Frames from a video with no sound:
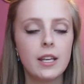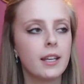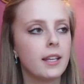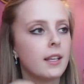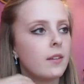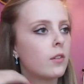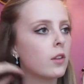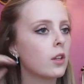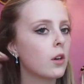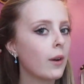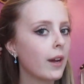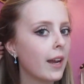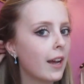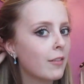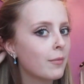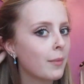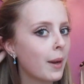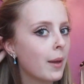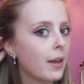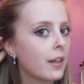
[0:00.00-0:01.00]
Even though I
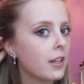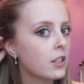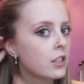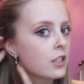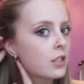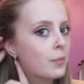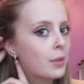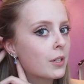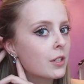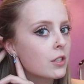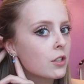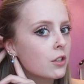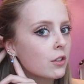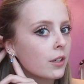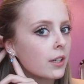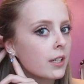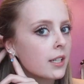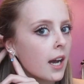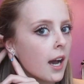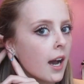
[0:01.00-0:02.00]
have my ears pierced
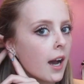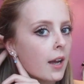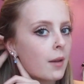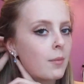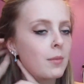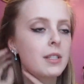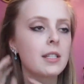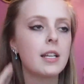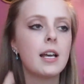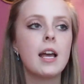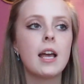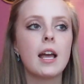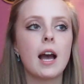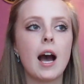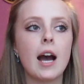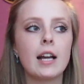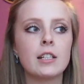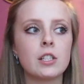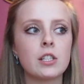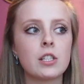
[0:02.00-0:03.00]
three times,
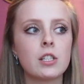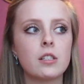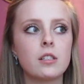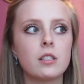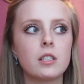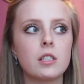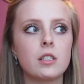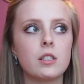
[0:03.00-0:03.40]
I just